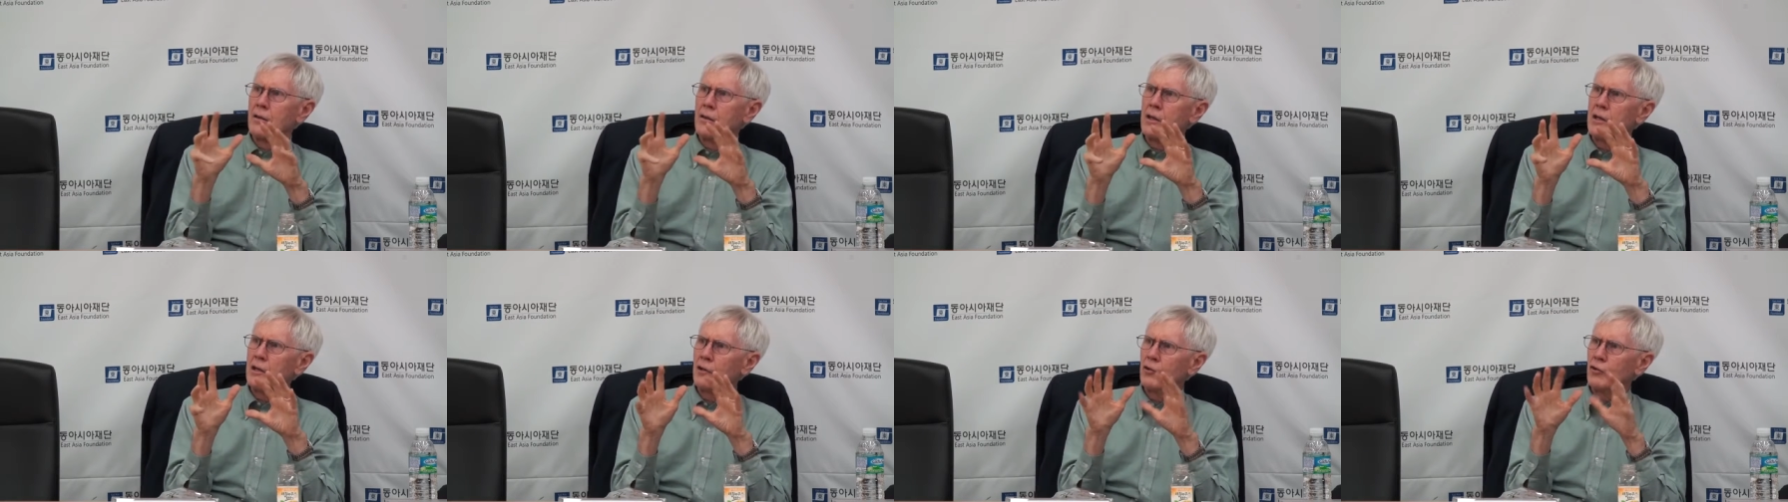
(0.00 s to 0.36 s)

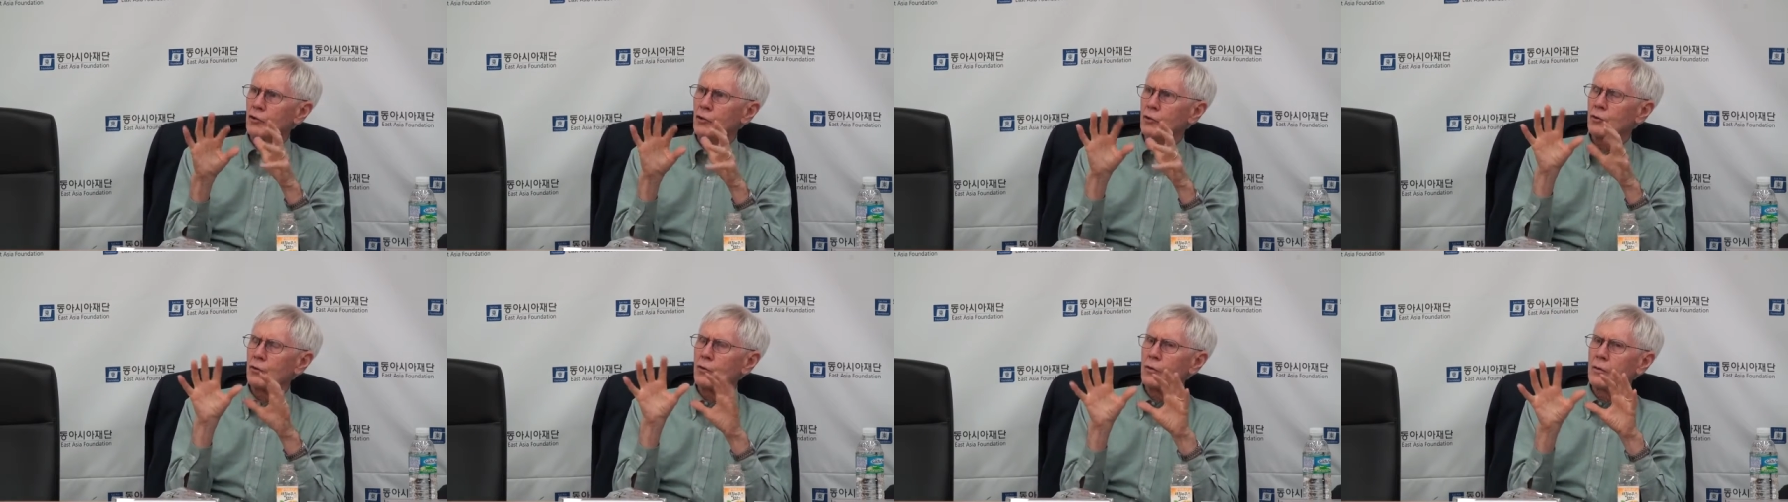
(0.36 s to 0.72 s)
these
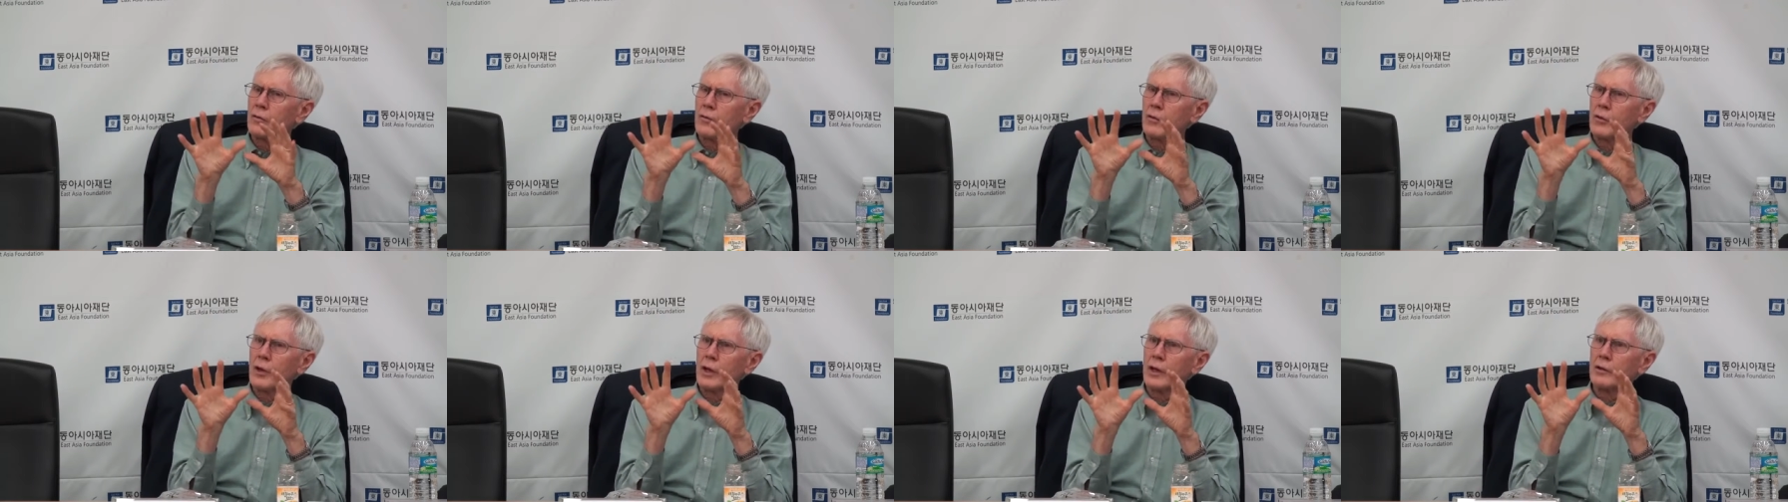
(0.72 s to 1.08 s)
are
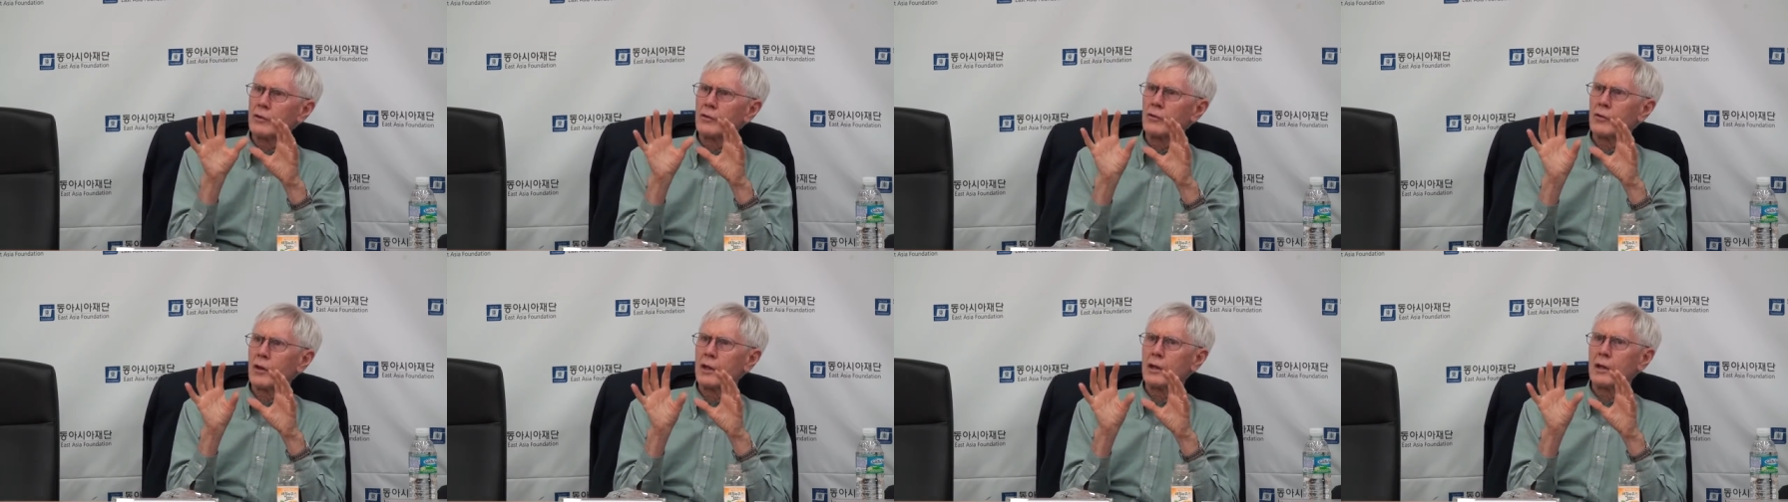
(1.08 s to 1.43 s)

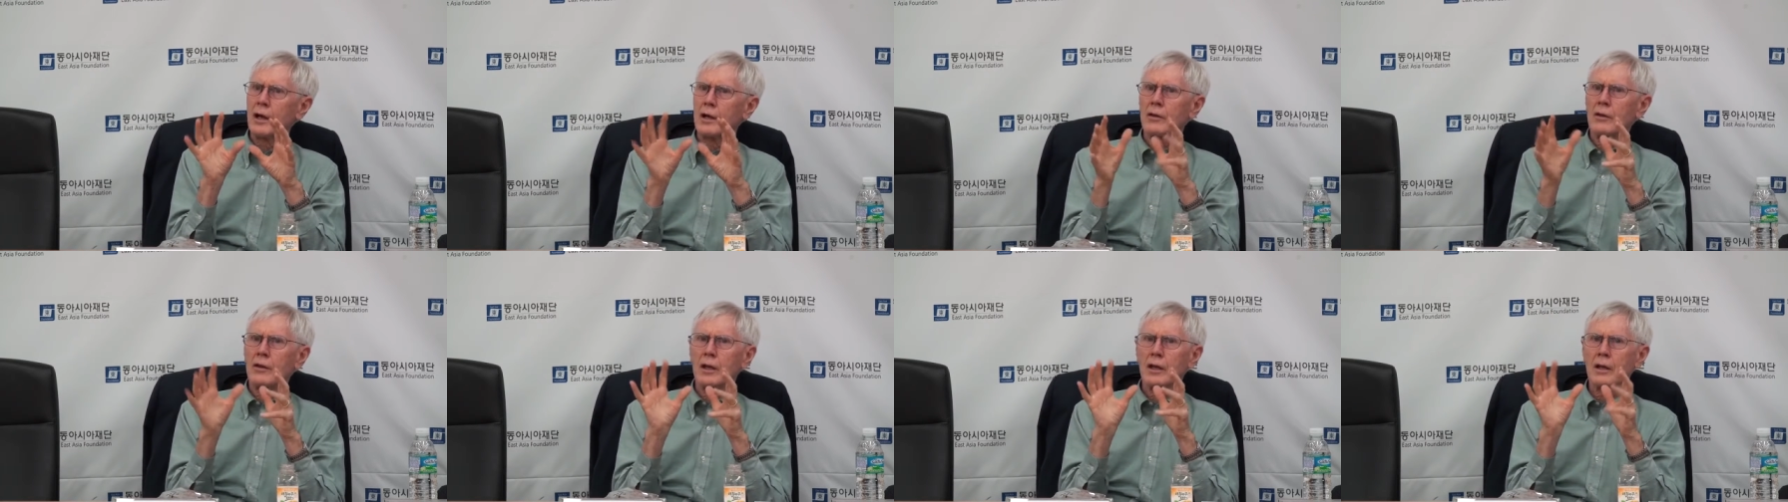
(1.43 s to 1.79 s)
things that
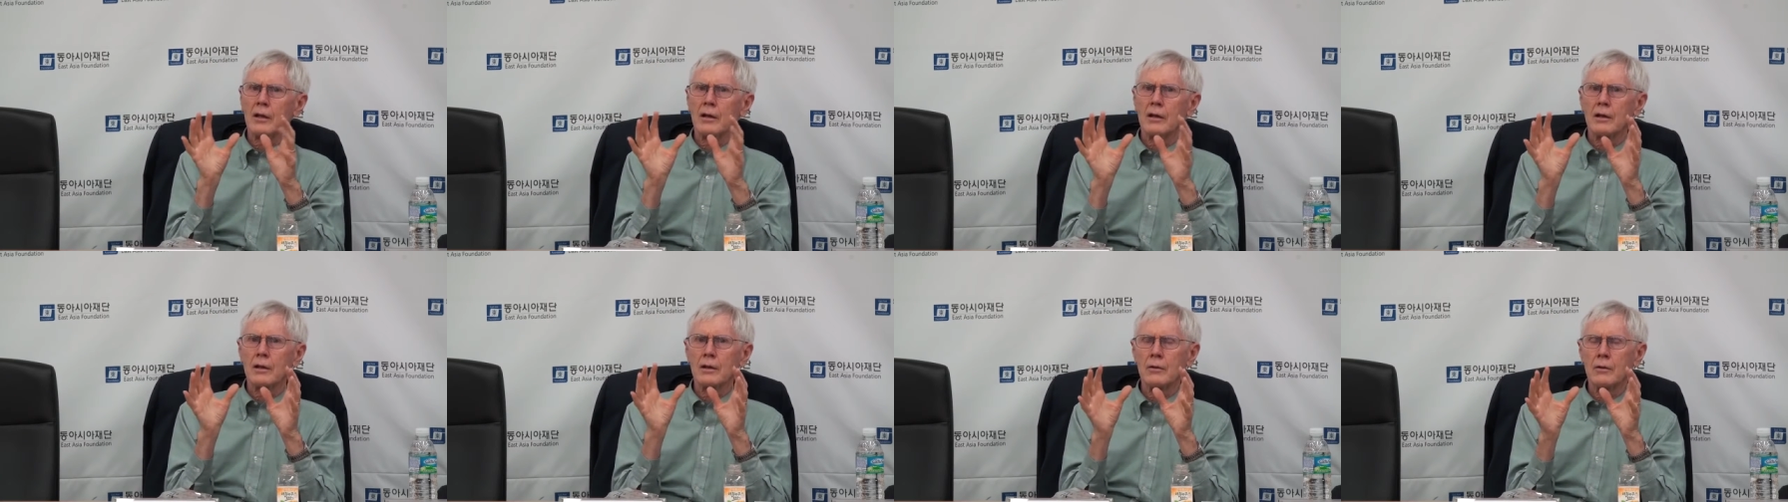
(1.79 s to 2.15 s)
I
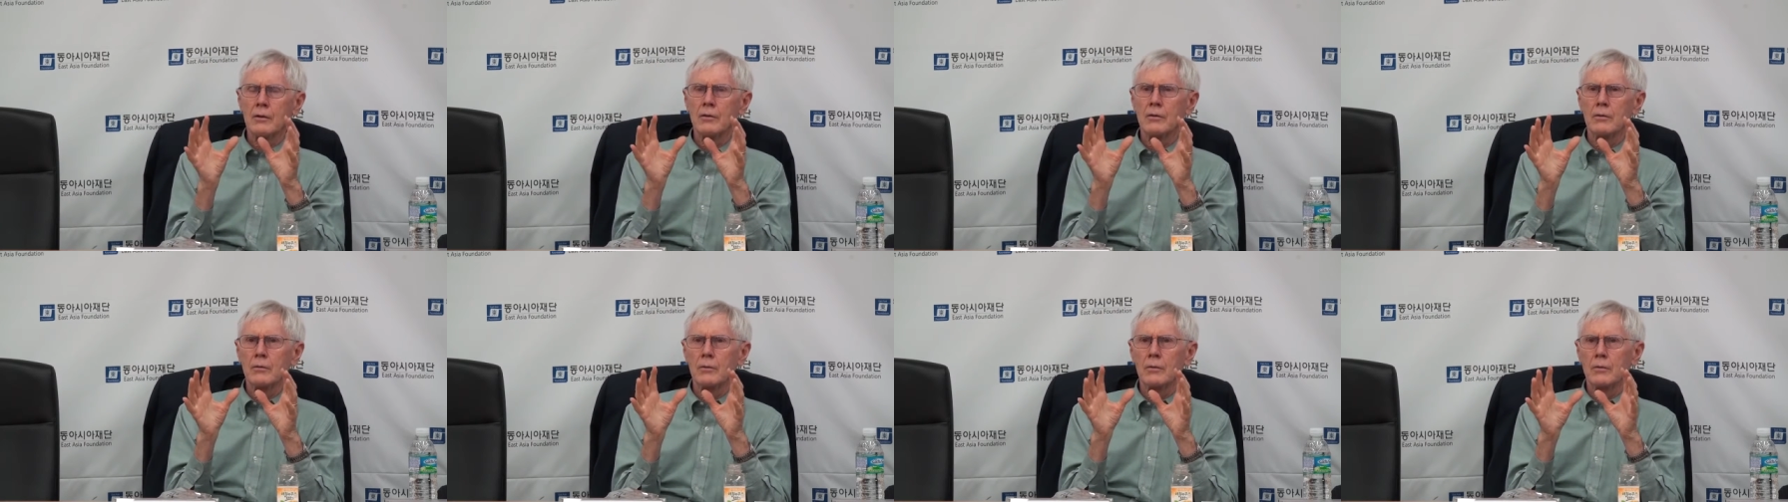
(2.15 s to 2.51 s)
think
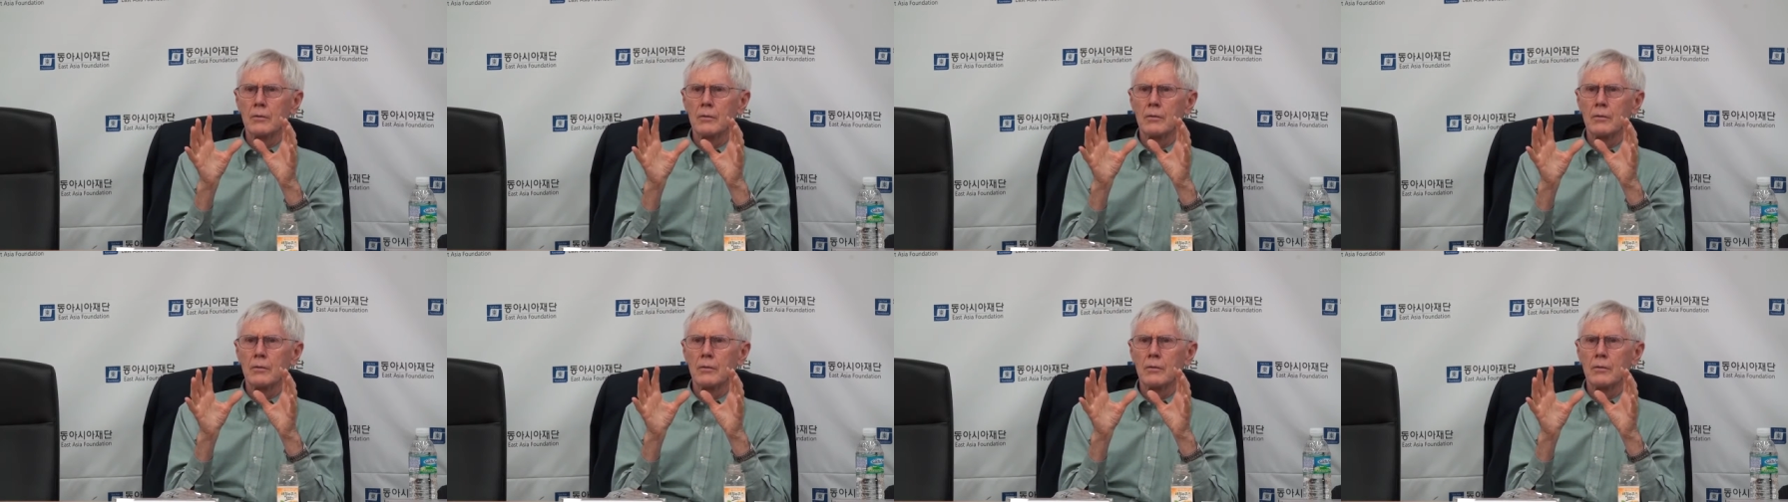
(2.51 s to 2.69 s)
you